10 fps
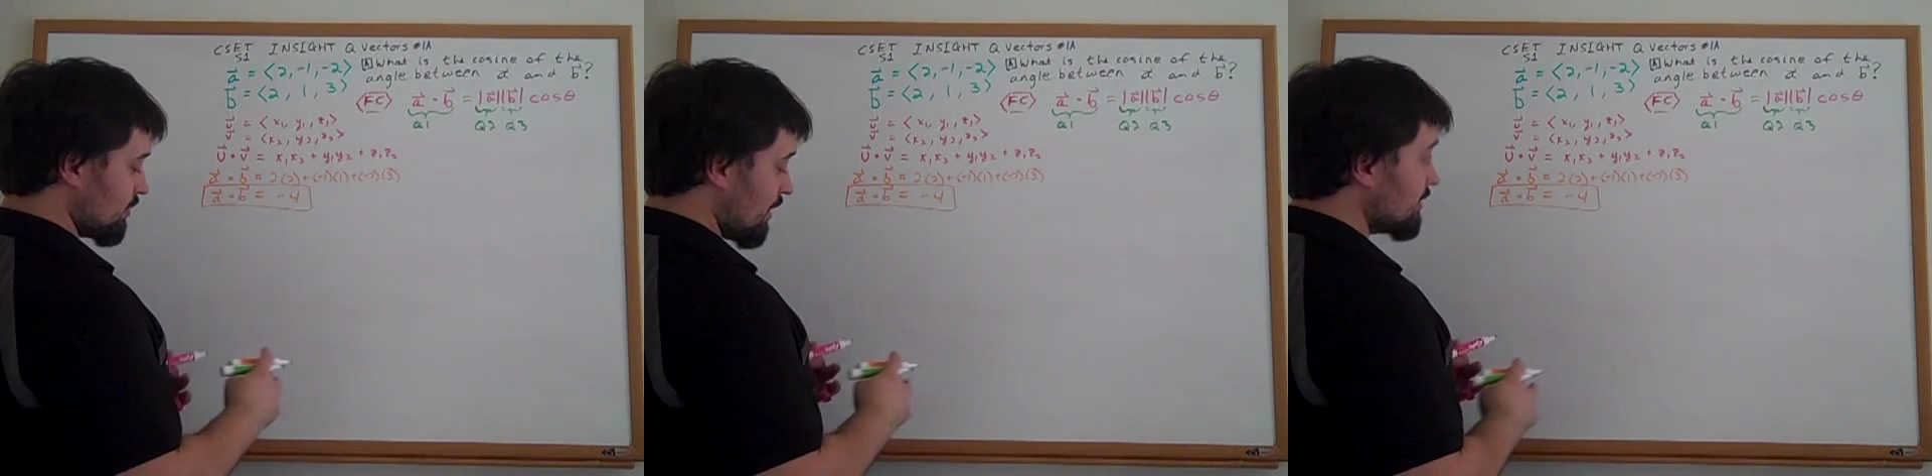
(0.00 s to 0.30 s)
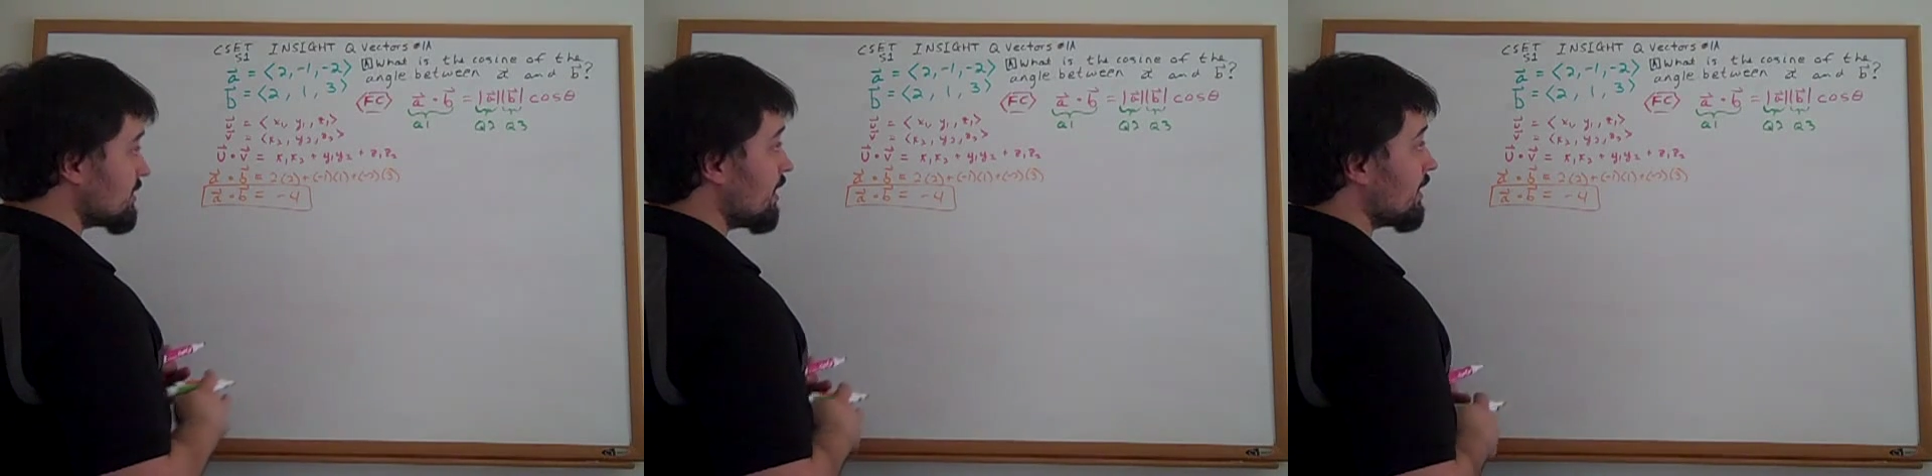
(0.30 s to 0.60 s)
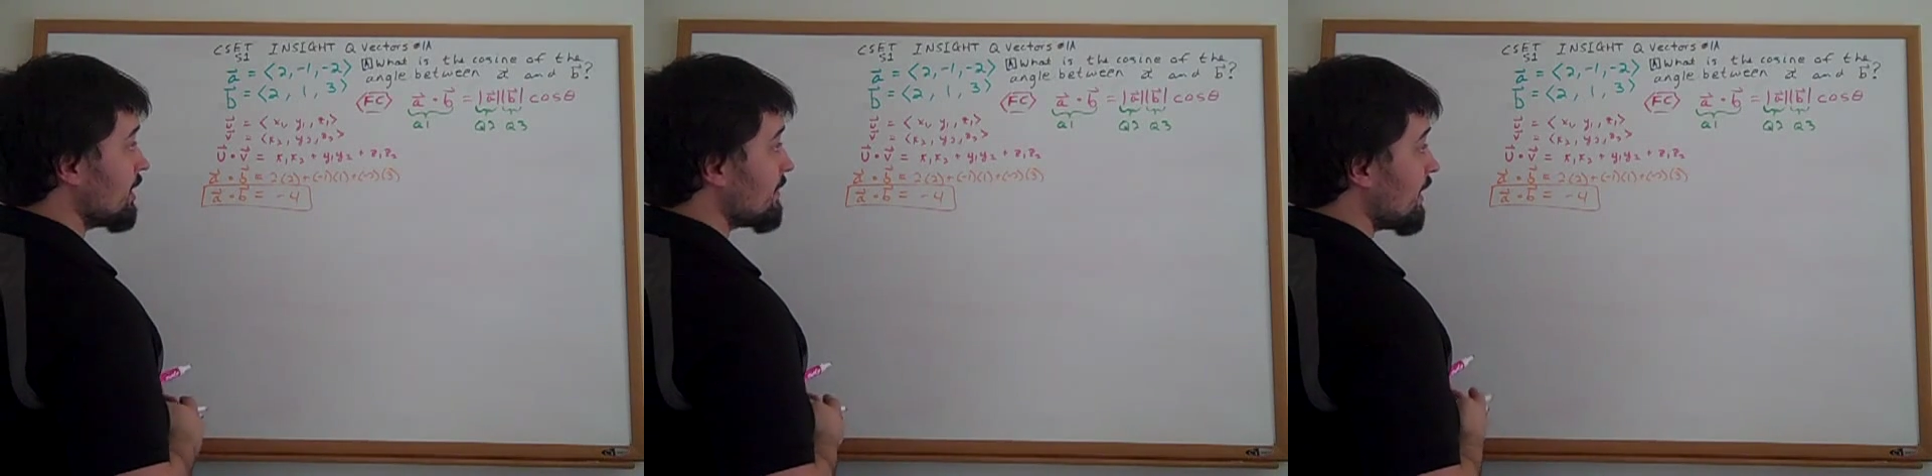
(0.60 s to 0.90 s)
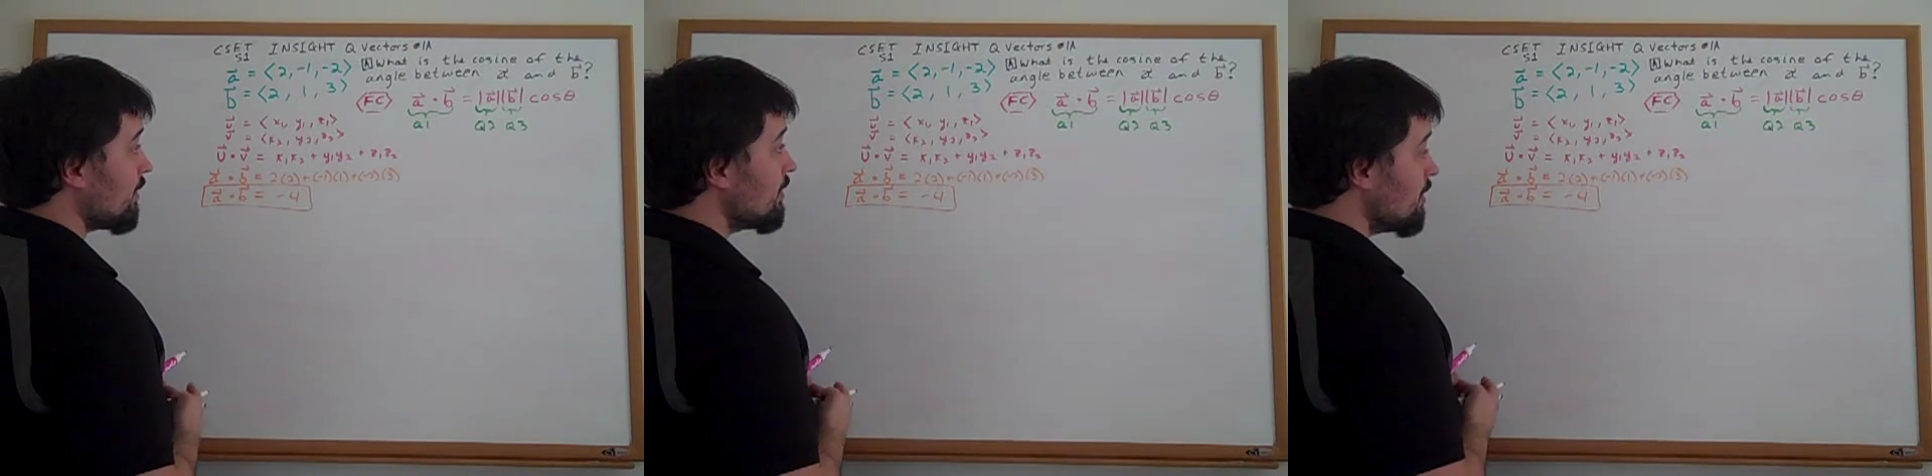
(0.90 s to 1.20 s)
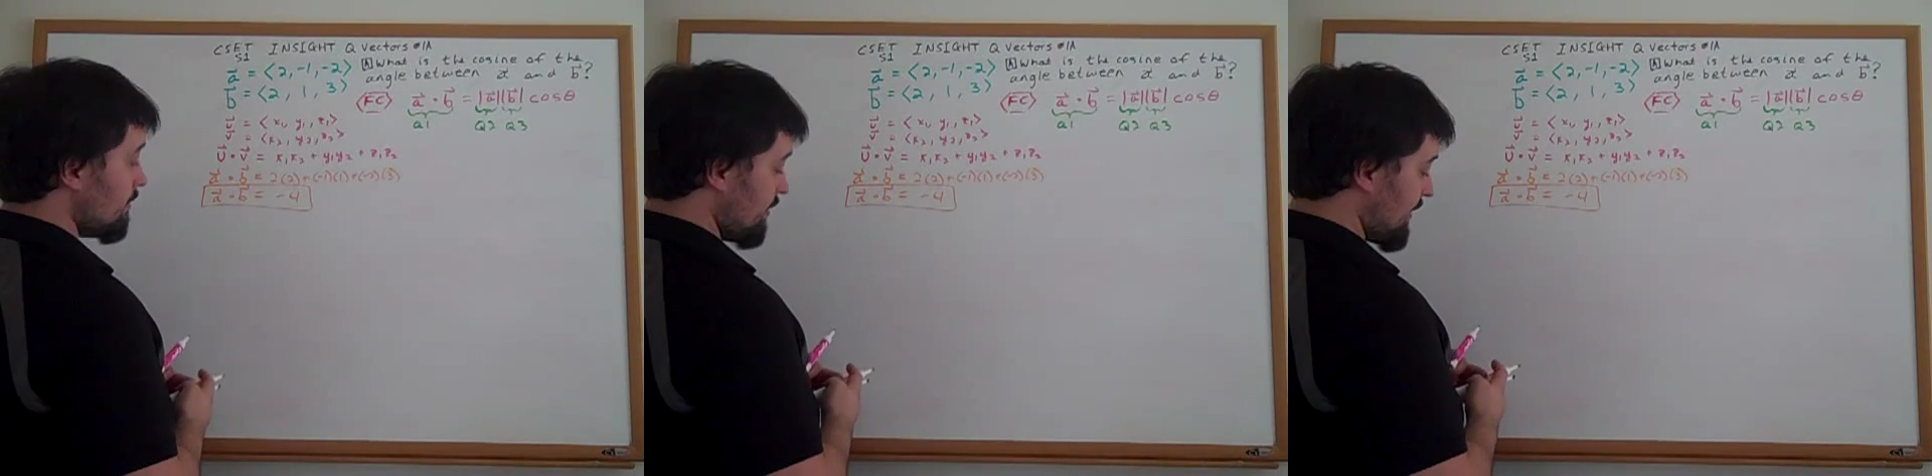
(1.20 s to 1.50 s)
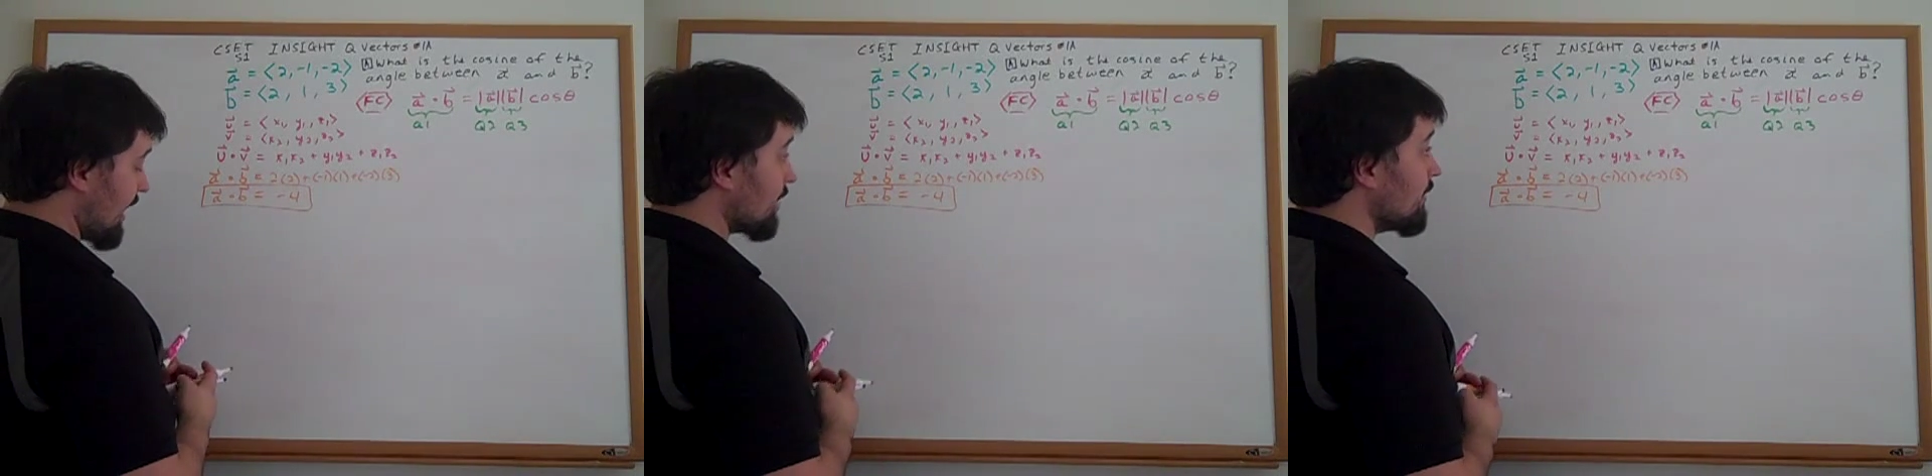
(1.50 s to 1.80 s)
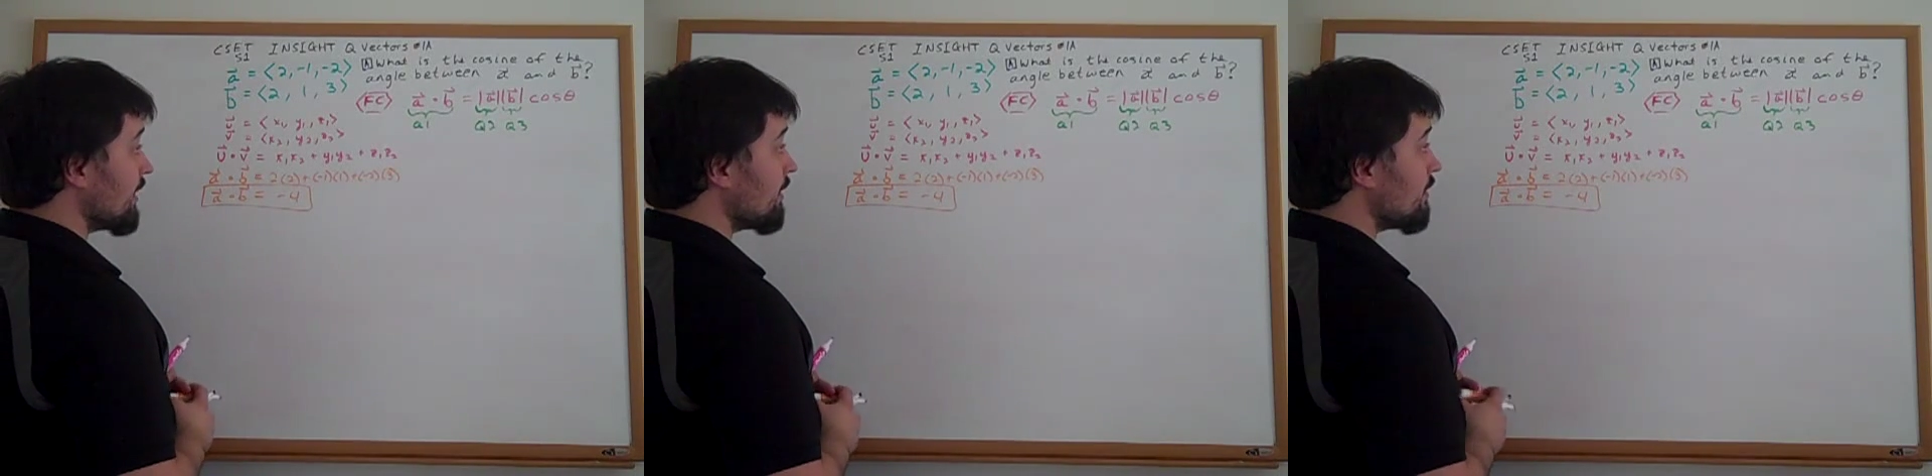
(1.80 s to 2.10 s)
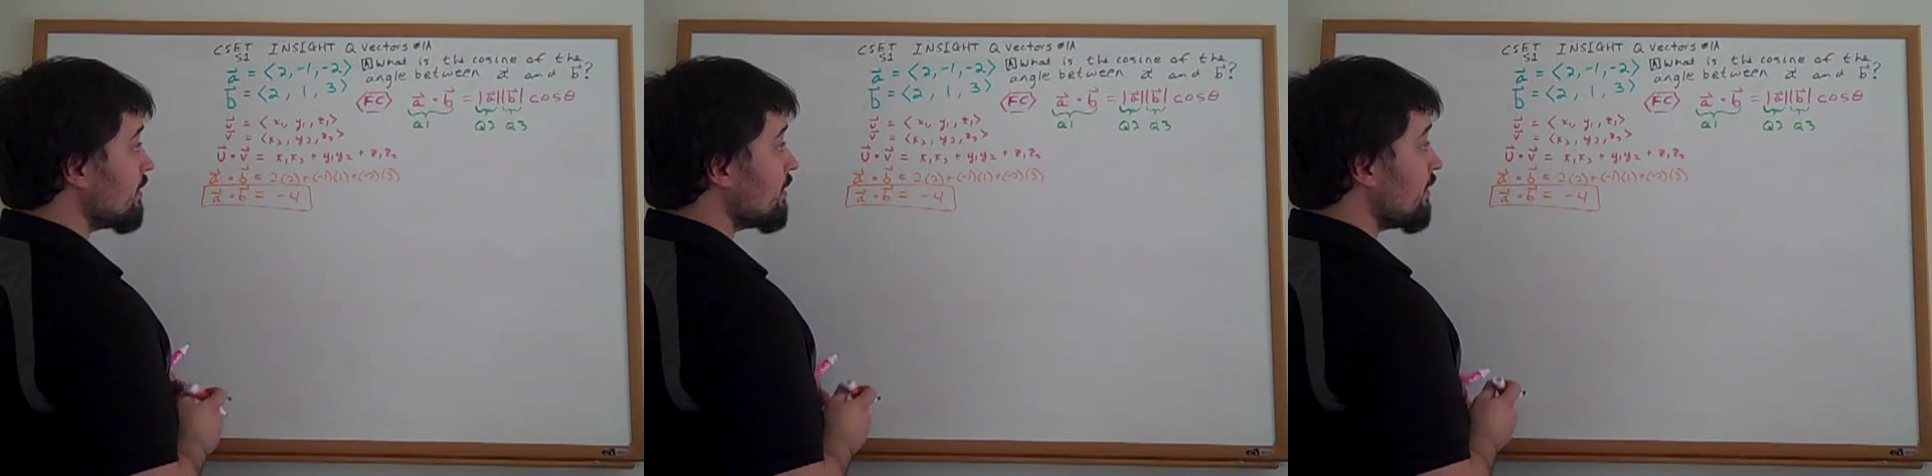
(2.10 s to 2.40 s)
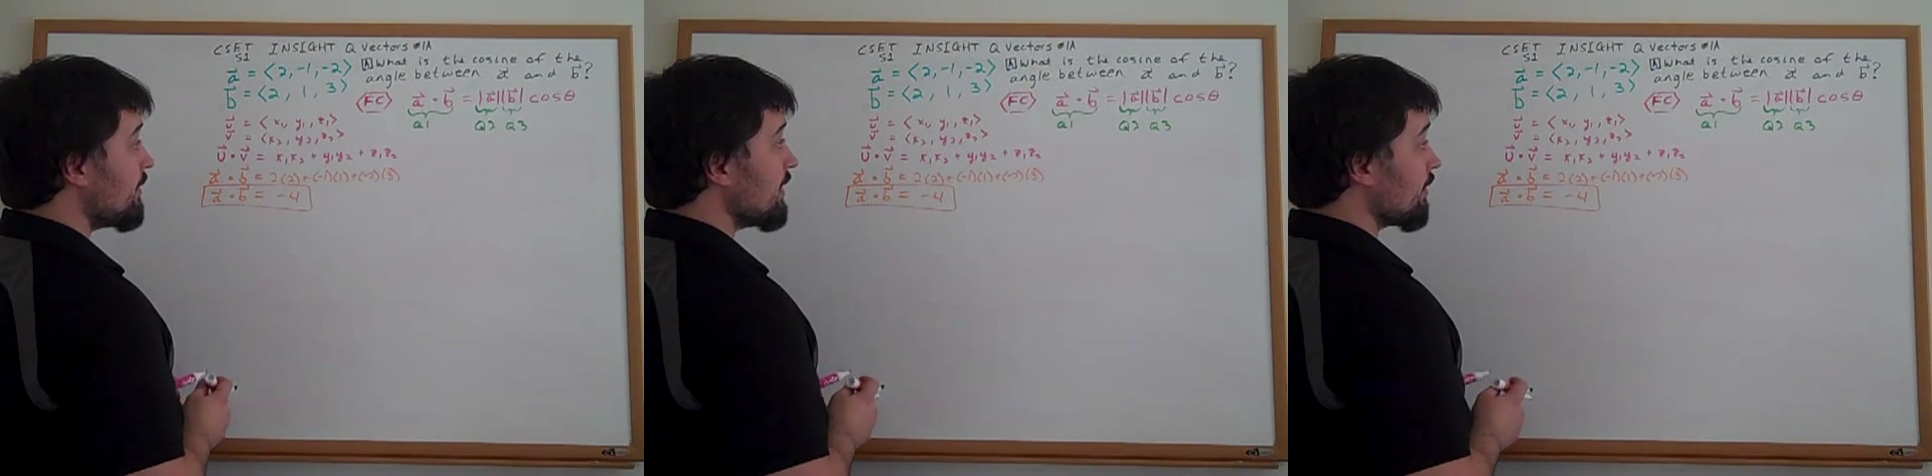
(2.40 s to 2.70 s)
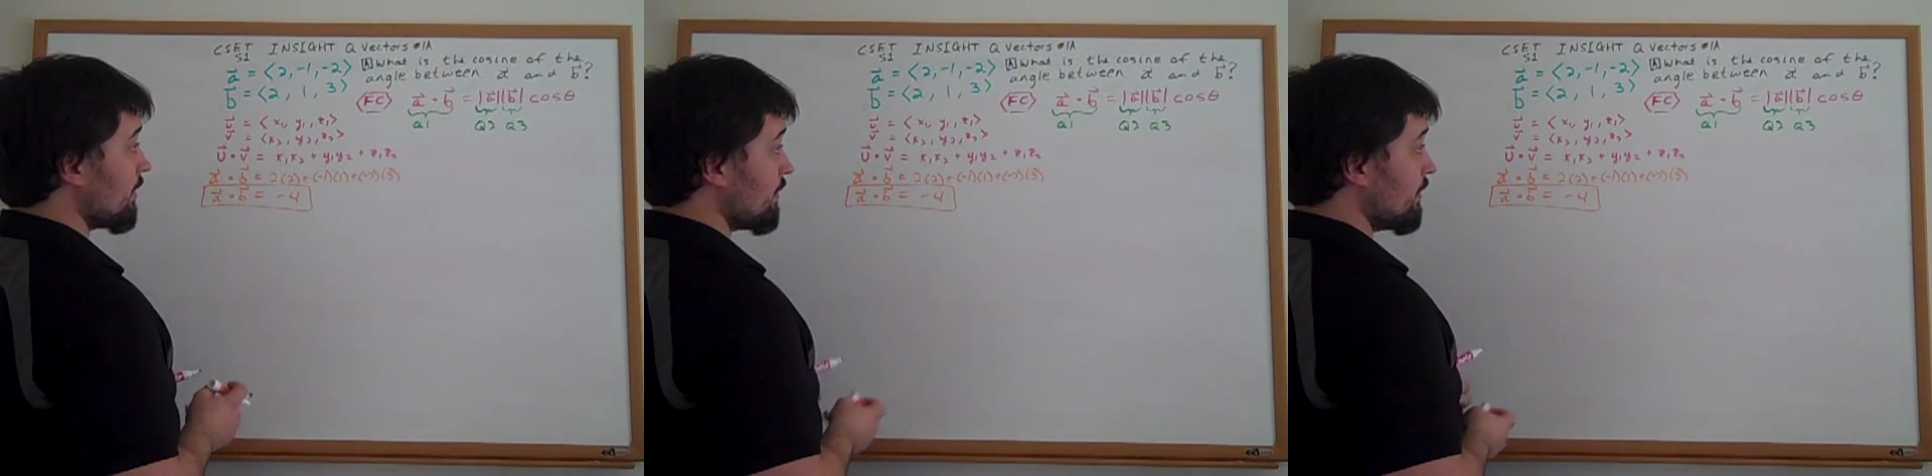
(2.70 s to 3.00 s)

we're always talking about Pythagorean theorem.